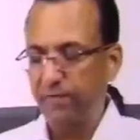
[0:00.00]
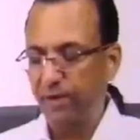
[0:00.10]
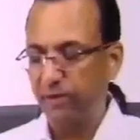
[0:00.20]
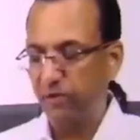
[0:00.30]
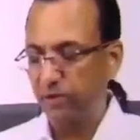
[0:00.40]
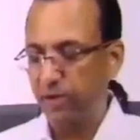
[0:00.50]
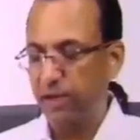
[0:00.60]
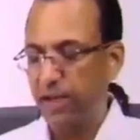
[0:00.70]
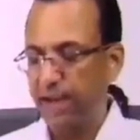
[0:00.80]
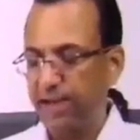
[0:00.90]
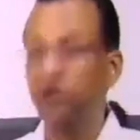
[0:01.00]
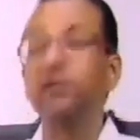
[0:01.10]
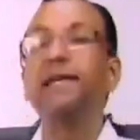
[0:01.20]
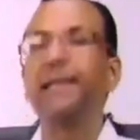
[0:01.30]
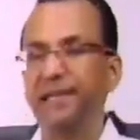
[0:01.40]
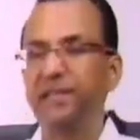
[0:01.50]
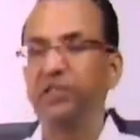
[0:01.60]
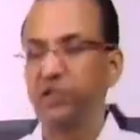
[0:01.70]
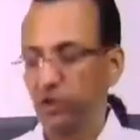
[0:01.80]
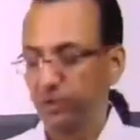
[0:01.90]
fiber to ciliary ganglion,
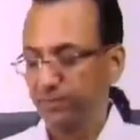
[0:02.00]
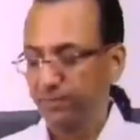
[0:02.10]
yes.